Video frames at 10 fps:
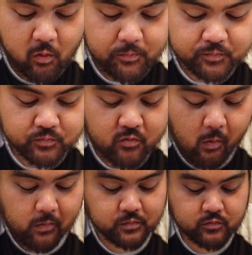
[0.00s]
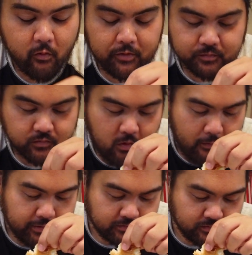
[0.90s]
Alright, let me get some of that.
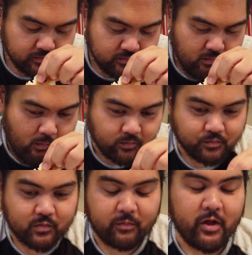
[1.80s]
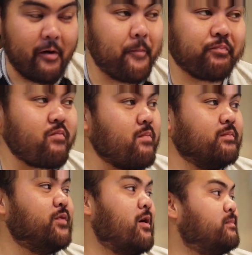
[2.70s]
Oh. No. No.
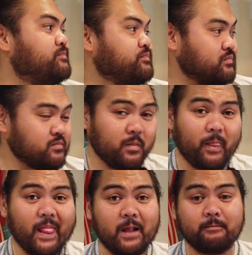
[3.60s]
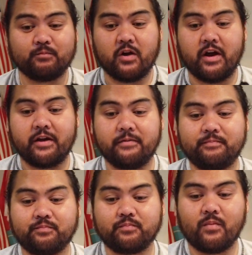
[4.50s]
Mm-hmm. Let me get some. Right here.
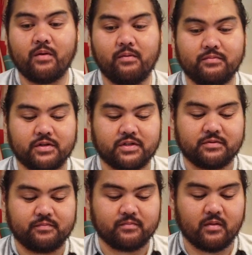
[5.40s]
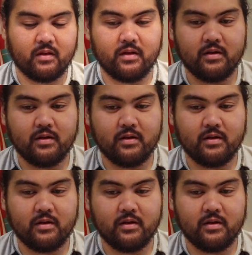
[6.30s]
Alright, just hold on.